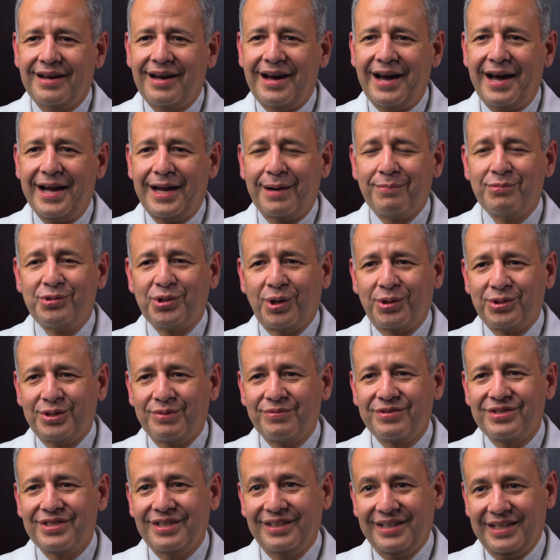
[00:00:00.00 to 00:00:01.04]
Hi, I'm
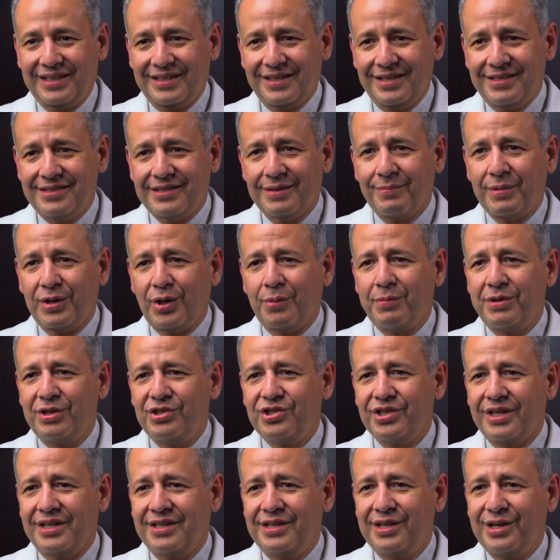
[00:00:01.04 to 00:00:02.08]
Joseph Salinas. I'm an
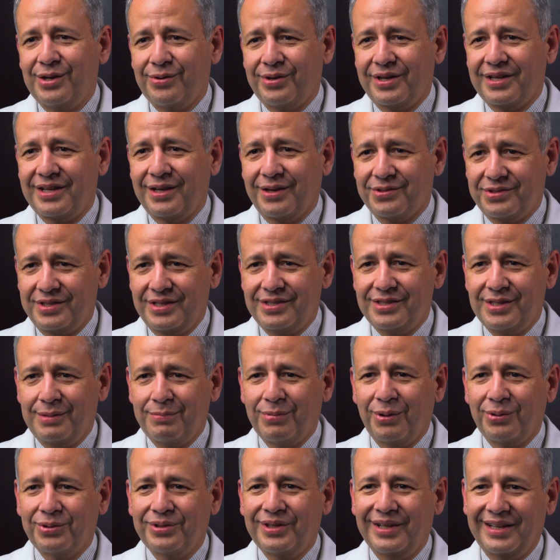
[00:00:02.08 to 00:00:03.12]
OB-GYN here at
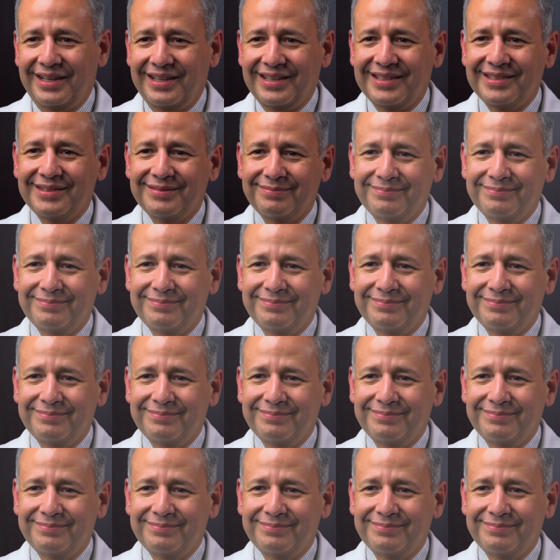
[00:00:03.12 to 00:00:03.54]
Kelsey-Seybold Clinic.